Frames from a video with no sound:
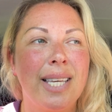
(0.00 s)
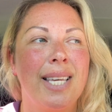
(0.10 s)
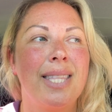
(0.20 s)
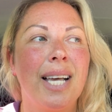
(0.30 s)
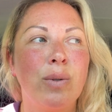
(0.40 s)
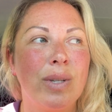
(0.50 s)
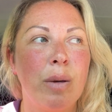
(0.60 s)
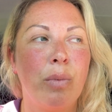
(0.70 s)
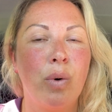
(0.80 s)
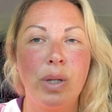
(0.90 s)
I think that's what's
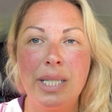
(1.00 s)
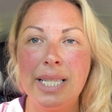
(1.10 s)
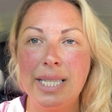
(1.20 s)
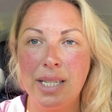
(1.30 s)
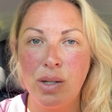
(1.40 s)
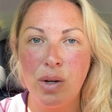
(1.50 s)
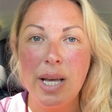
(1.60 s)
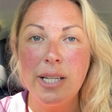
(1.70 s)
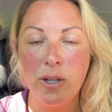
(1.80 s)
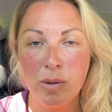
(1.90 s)
important, is to
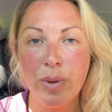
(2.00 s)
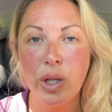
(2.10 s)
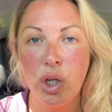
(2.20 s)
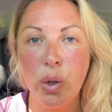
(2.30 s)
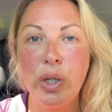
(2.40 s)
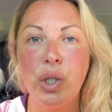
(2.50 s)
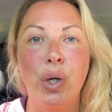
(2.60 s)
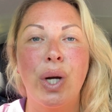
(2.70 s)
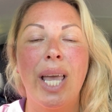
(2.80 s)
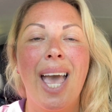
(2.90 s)
do something that you
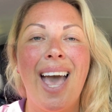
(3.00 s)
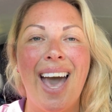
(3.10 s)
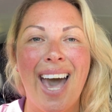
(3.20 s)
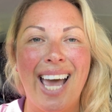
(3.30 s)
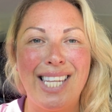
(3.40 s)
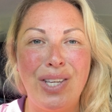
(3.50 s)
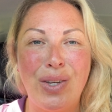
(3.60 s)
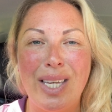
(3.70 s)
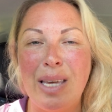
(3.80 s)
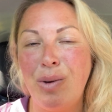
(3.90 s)
enjoy and that you
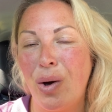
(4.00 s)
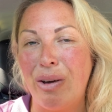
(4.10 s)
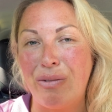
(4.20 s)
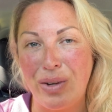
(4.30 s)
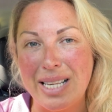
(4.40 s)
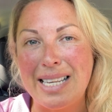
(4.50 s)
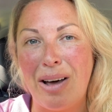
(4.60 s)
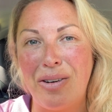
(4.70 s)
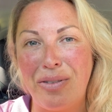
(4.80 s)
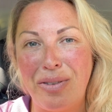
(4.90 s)
can keep going for
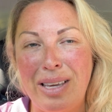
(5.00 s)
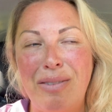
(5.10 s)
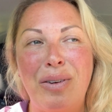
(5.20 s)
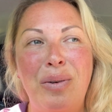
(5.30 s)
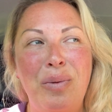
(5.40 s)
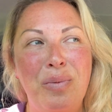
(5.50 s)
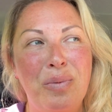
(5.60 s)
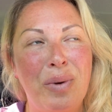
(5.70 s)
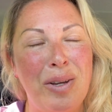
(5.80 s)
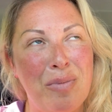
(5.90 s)
yourself, even
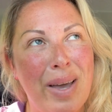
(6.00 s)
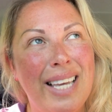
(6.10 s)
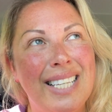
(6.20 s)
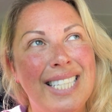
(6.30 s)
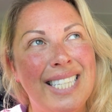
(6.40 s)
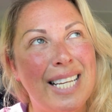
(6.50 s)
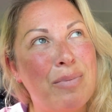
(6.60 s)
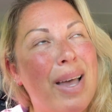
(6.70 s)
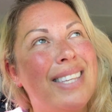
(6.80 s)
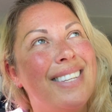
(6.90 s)
when you make
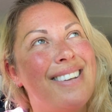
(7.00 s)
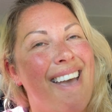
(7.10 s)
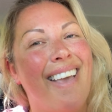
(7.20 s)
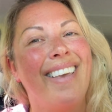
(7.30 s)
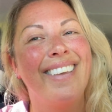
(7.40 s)
6p a day.